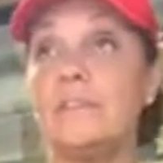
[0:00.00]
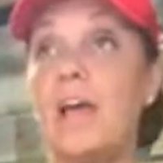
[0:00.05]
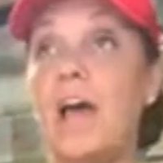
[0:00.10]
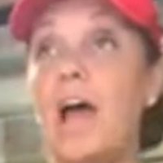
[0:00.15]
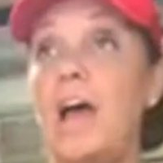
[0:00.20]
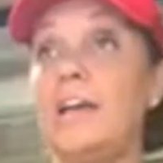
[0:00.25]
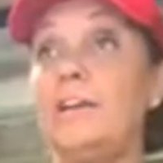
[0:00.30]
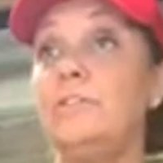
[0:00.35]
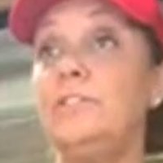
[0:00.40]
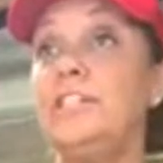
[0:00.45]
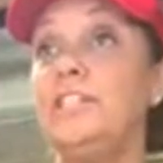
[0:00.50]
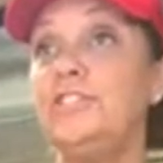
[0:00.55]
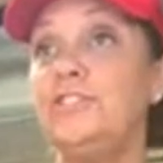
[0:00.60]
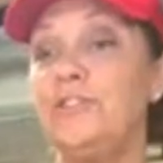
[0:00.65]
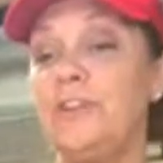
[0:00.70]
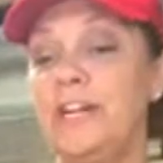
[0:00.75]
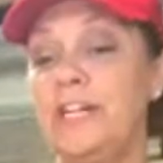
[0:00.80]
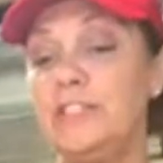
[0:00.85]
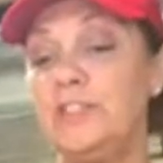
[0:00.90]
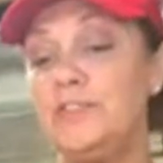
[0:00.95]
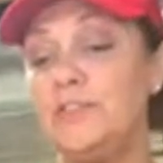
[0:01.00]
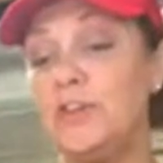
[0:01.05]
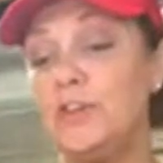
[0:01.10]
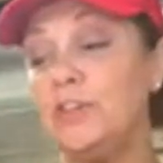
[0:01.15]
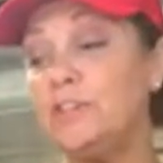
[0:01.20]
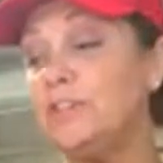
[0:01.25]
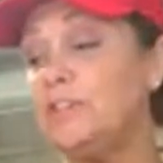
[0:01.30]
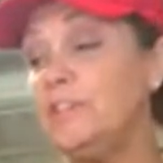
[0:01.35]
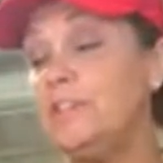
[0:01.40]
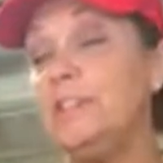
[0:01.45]
IOD
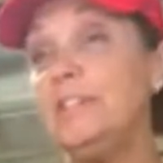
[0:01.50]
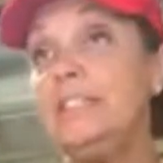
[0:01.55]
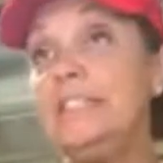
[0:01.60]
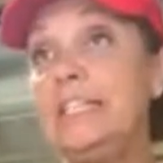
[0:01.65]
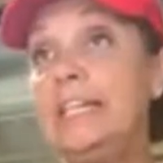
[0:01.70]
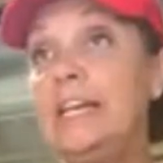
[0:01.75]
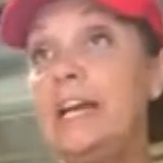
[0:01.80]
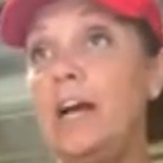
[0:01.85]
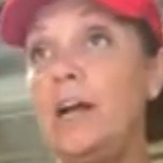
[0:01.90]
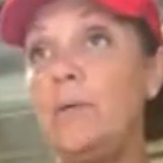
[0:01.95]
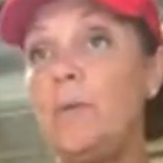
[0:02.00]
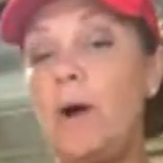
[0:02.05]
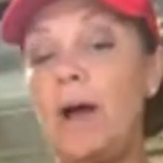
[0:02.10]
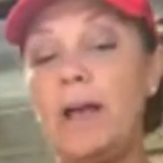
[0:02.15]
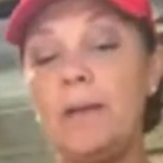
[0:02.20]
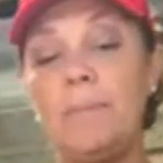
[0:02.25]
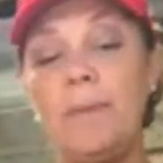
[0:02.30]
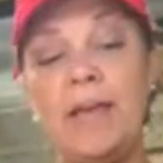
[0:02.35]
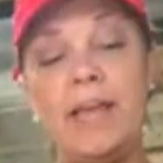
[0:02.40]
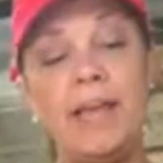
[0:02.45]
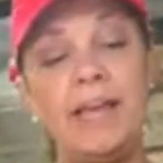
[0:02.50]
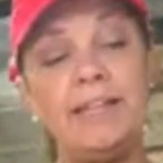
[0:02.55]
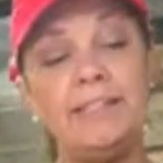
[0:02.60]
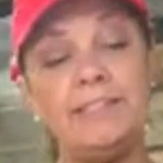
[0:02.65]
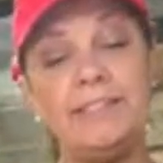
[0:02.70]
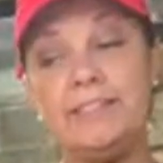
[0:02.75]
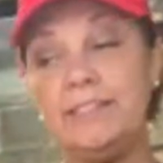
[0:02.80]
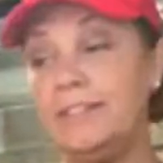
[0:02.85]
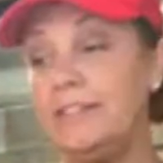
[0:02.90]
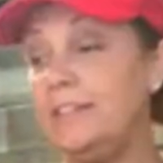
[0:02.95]
transfers, DIY
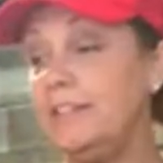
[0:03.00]
paint,